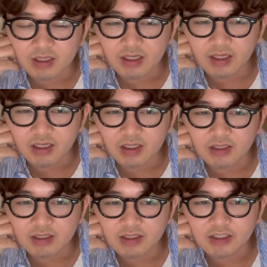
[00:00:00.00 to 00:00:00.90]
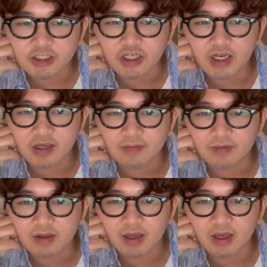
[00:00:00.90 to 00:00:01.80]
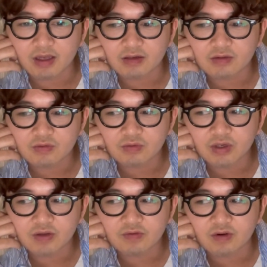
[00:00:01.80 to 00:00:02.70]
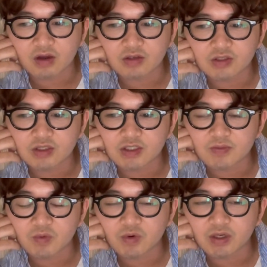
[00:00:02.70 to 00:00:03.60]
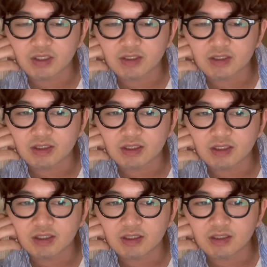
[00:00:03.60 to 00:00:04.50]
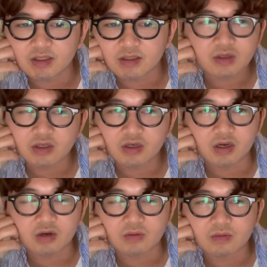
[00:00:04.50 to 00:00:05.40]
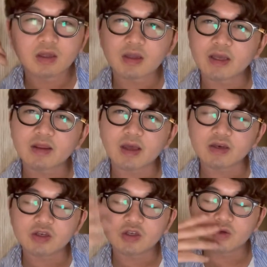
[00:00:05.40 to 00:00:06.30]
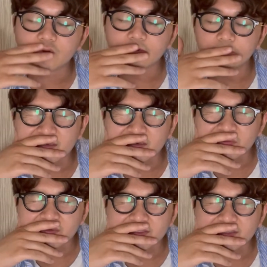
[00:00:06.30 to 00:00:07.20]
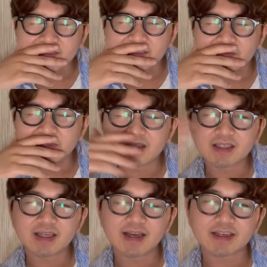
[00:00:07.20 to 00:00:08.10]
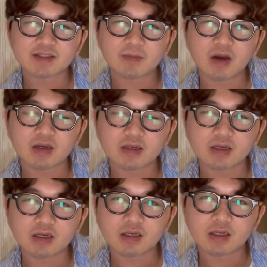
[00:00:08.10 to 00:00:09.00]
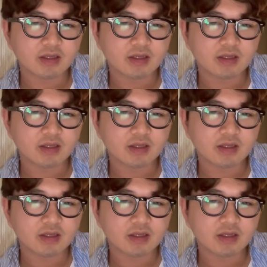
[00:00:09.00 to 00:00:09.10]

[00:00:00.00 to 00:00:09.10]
And it's a shame that we've gotten to this point in, you know, like that new, uh, what's his name? He did Ex Machina.